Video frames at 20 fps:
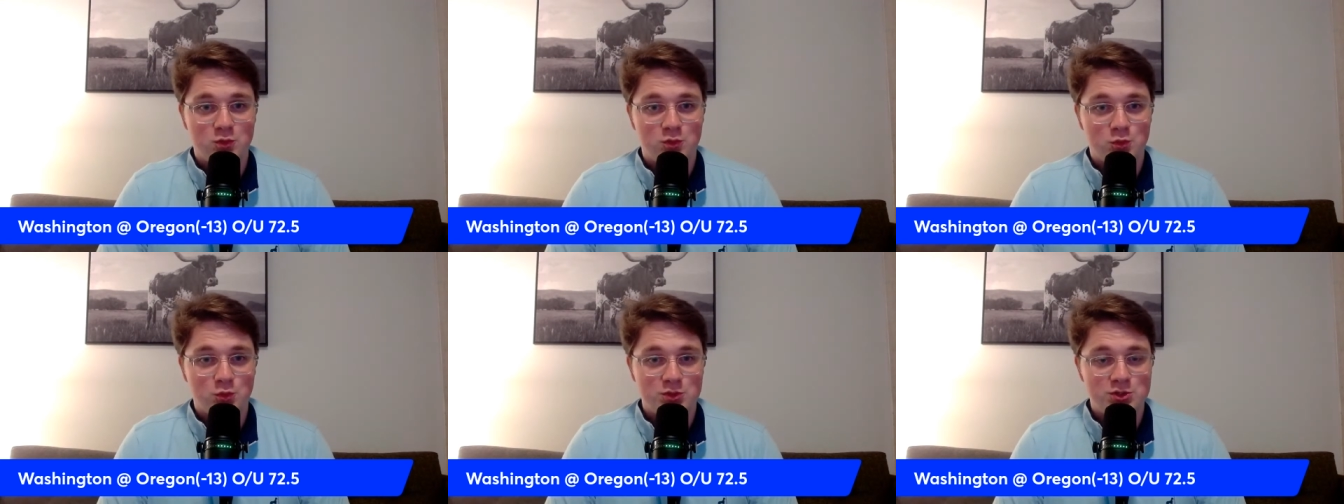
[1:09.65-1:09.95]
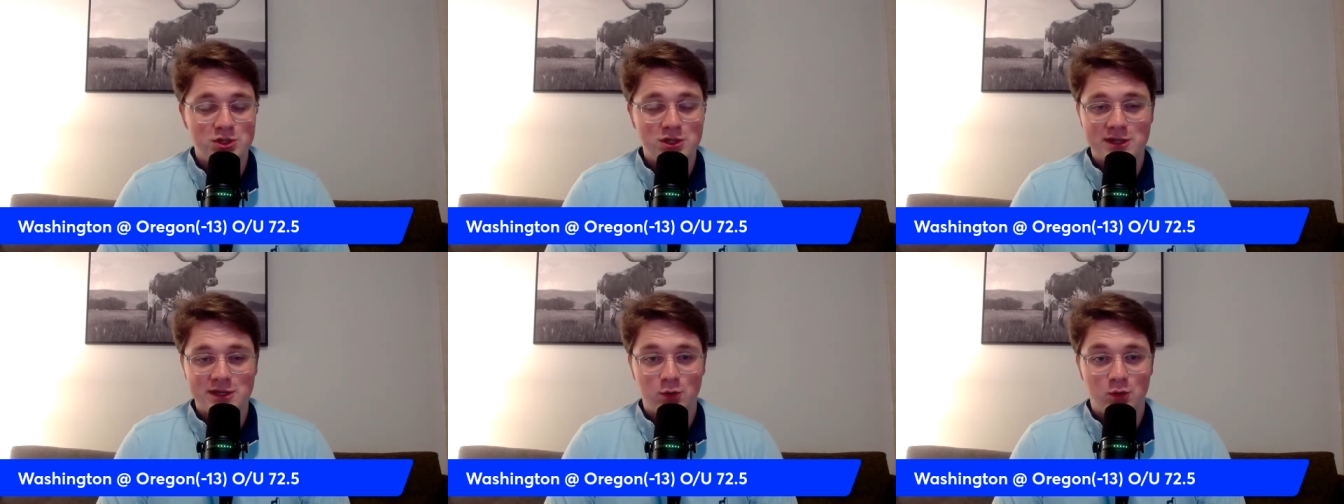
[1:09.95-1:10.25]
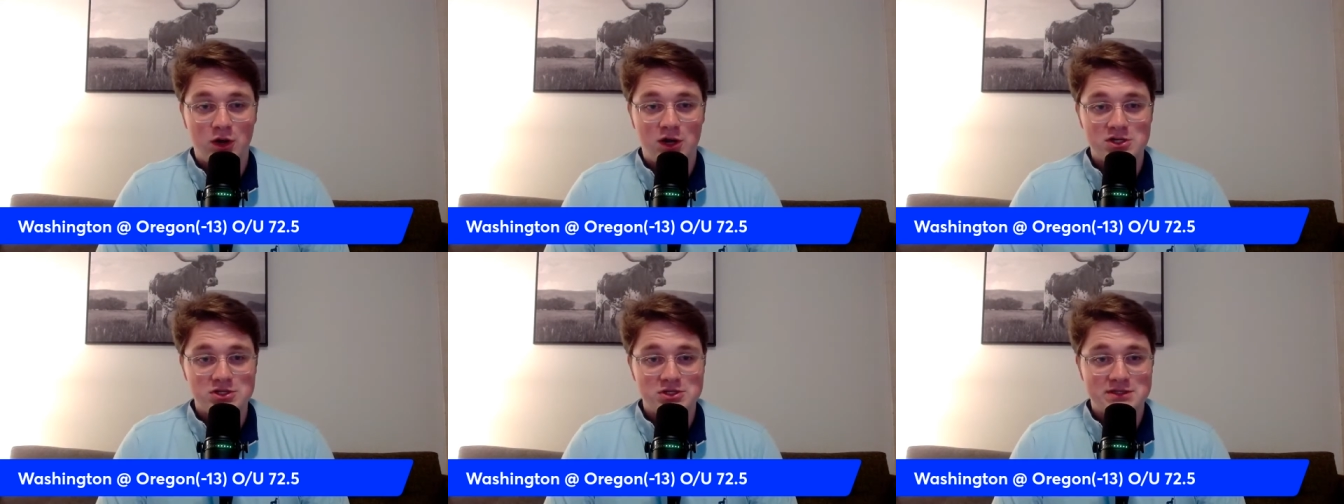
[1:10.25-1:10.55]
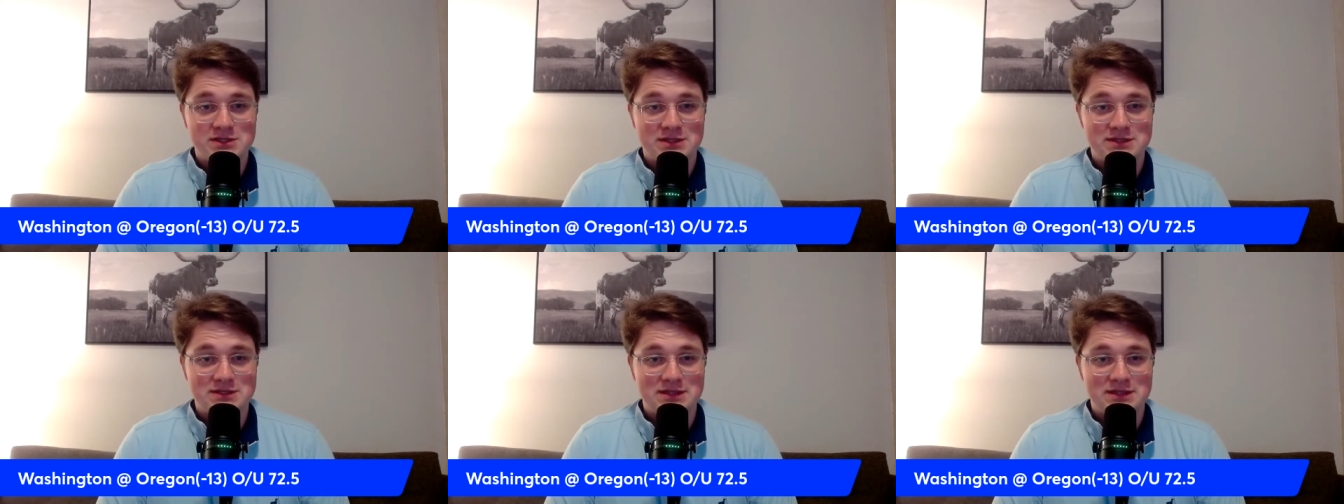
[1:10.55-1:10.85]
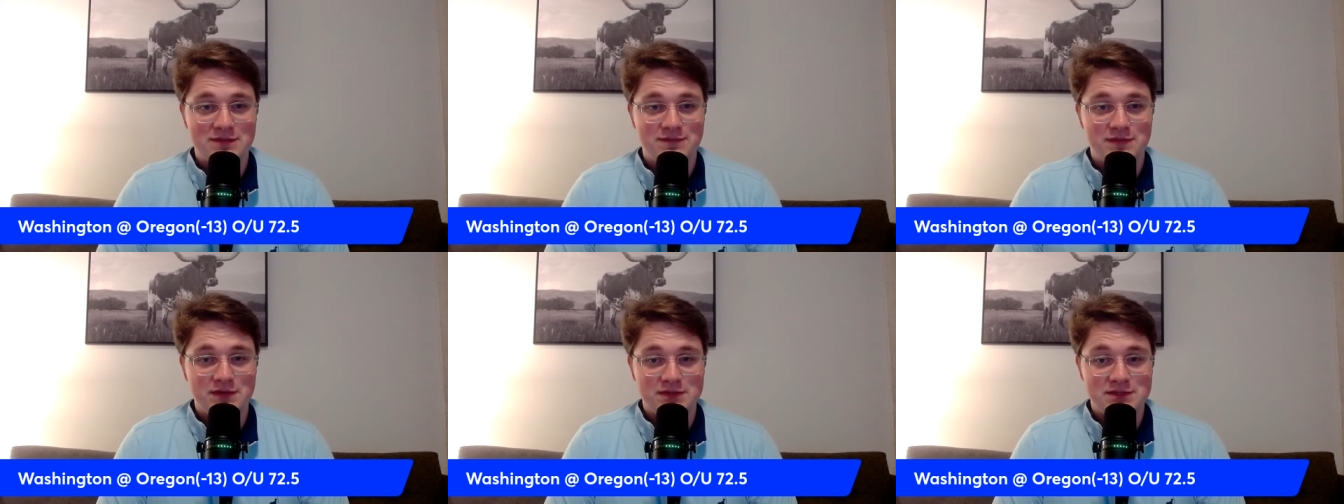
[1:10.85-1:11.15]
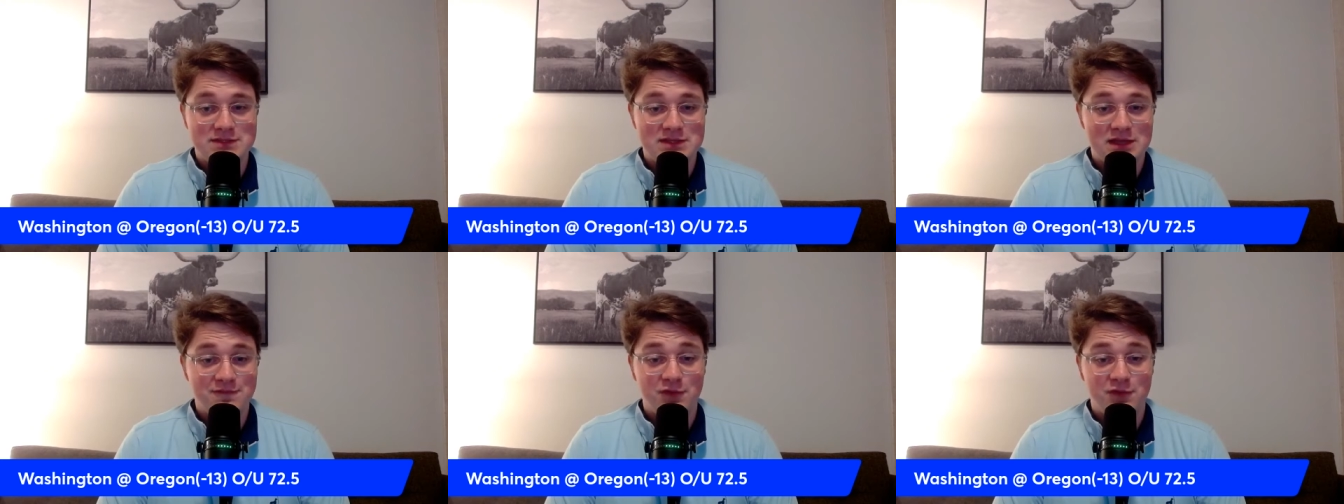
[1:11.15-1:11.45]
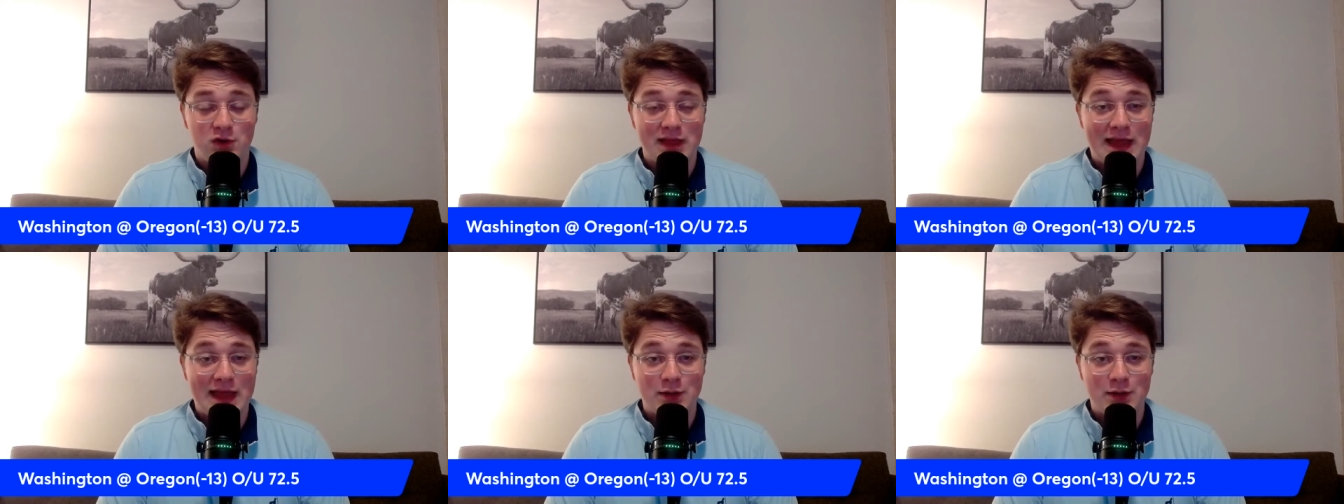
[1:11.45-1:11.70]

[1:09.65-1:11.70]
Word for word: When you look at Washington's defense, they fall